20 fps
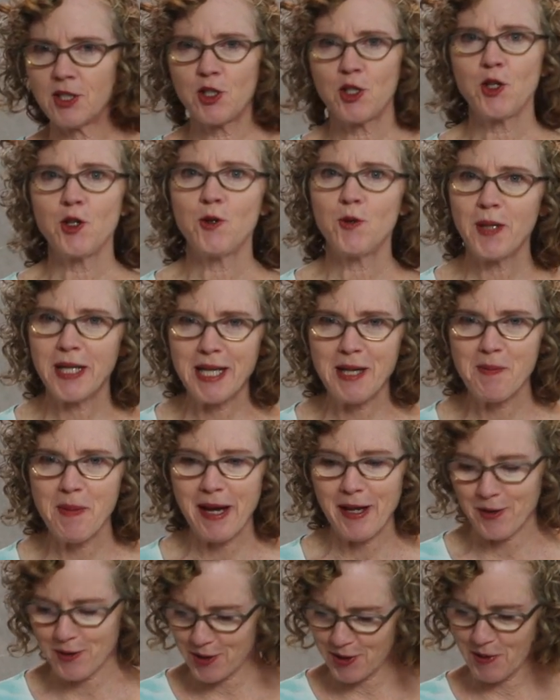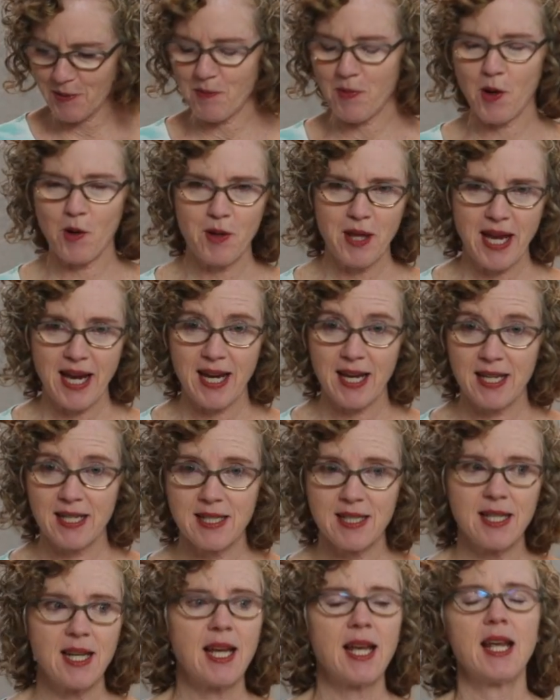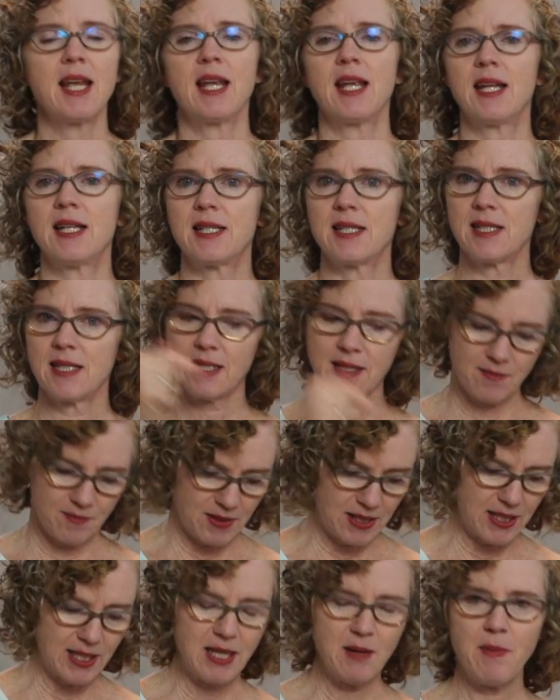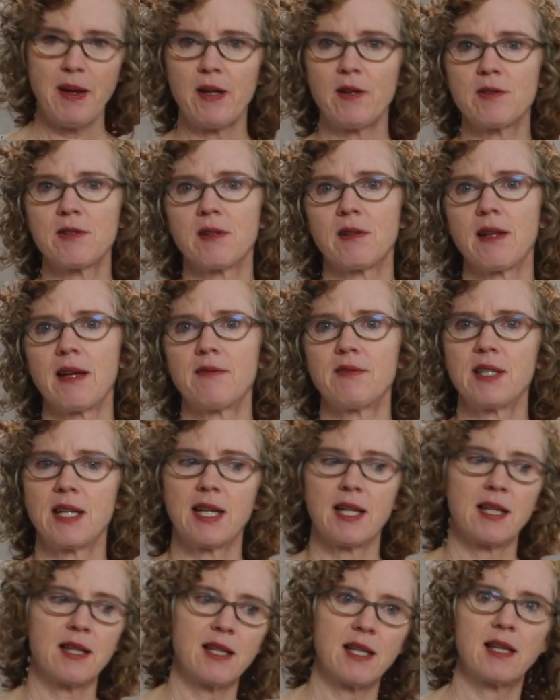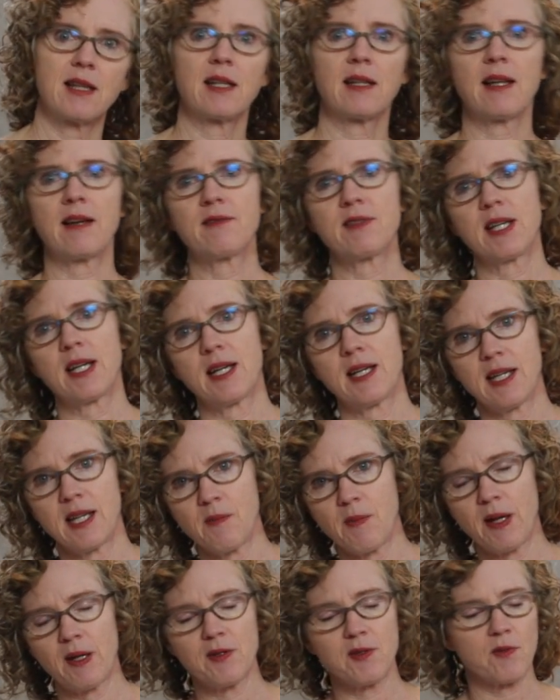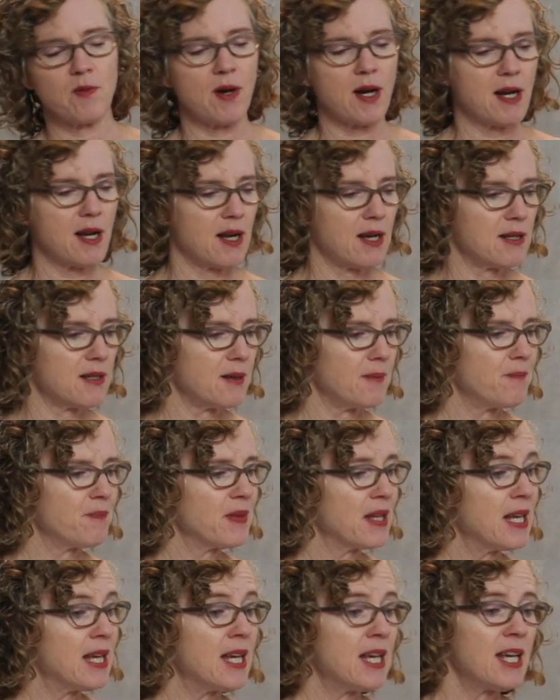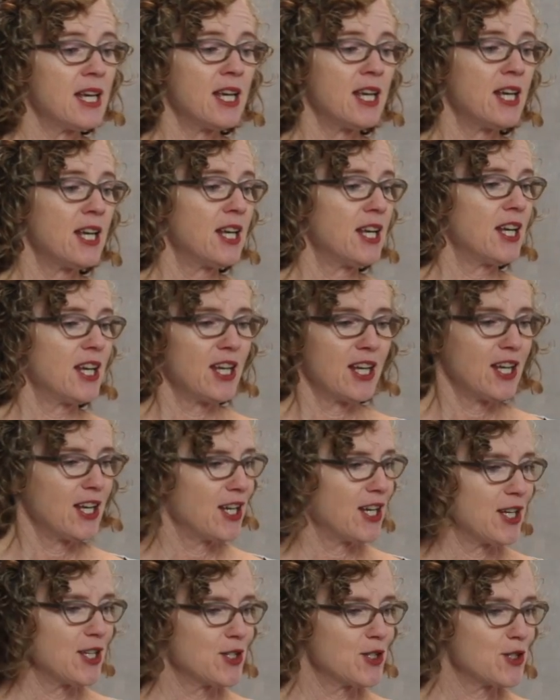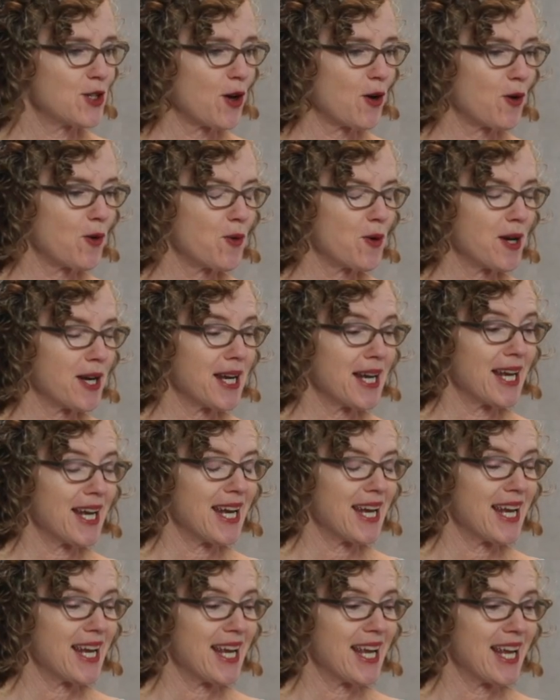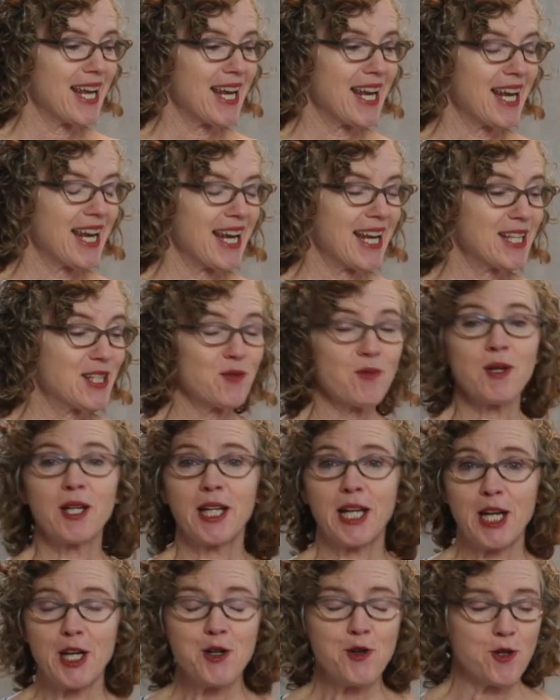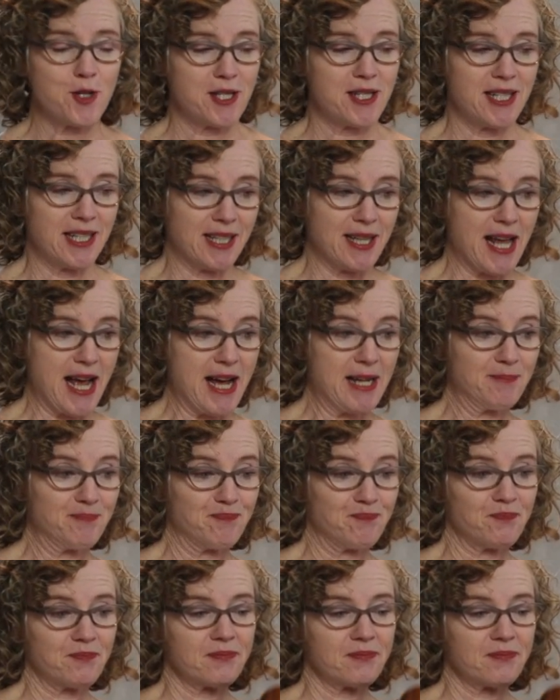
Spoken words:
two emails to both hands. It emails the left hand, then the left hand emails the right hand. So it's really interesting that.